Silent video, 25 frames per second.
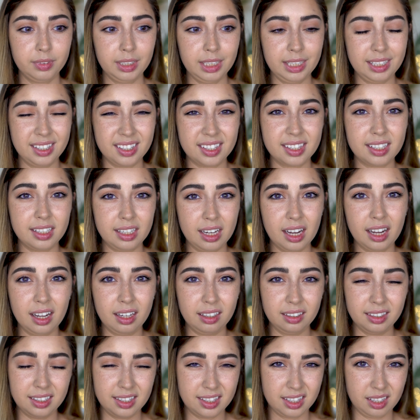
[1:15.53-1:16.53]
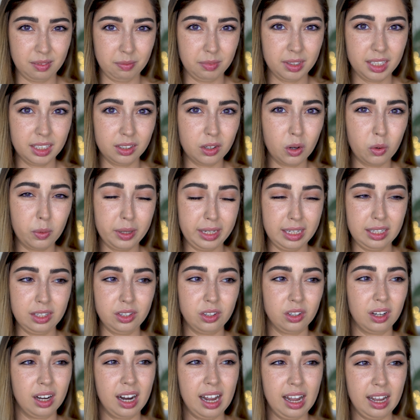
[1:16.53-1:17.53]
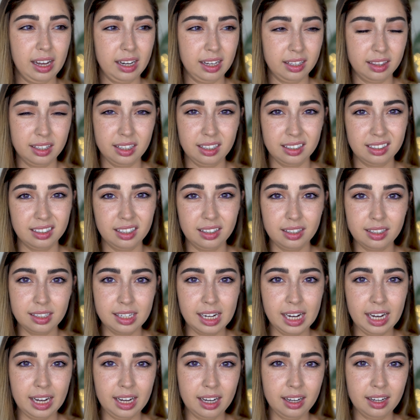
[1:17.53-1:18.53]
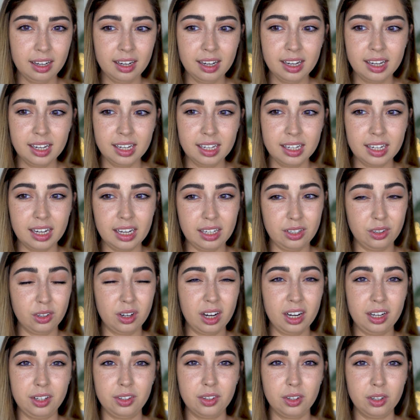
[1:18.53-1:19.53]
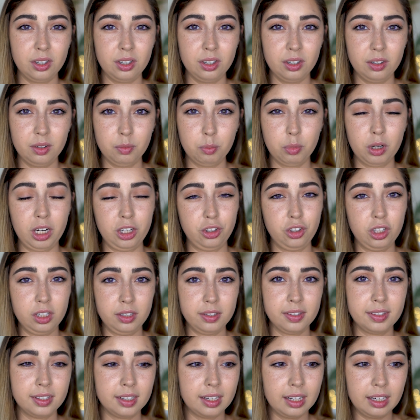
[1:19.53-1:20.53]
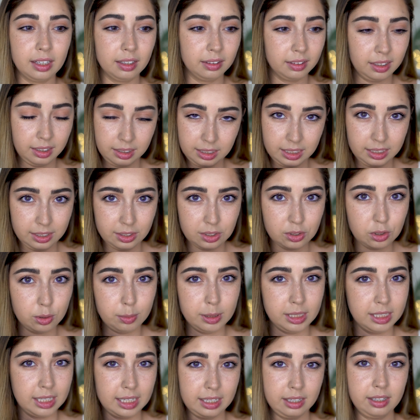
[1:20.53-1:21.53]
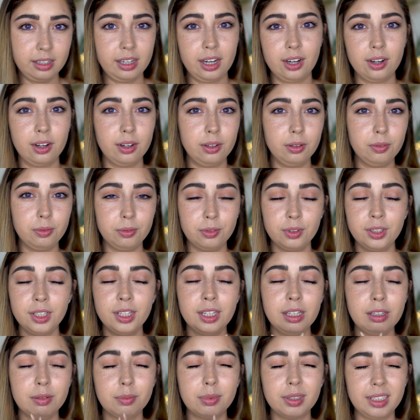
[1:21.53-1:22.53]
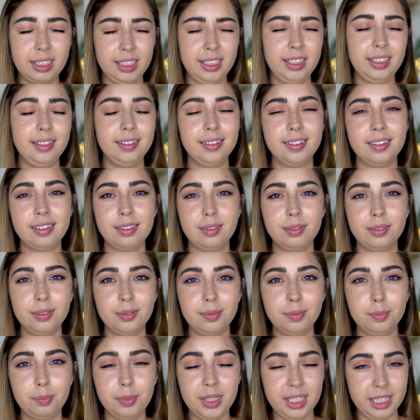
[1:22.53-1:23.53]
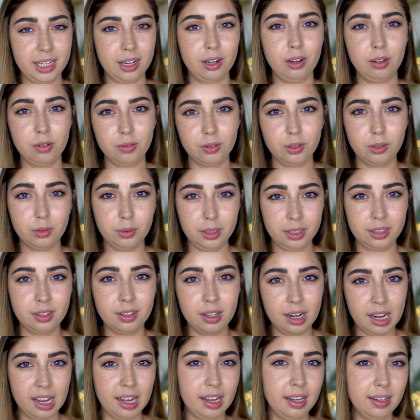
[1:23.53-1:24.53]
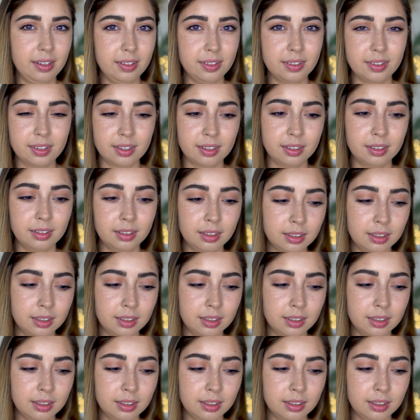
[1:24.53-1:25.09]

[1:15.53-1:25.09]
It's something going in your eye at the end of the day, and your eyes are precious and they need to be taken care of. Please be careful with your eyes.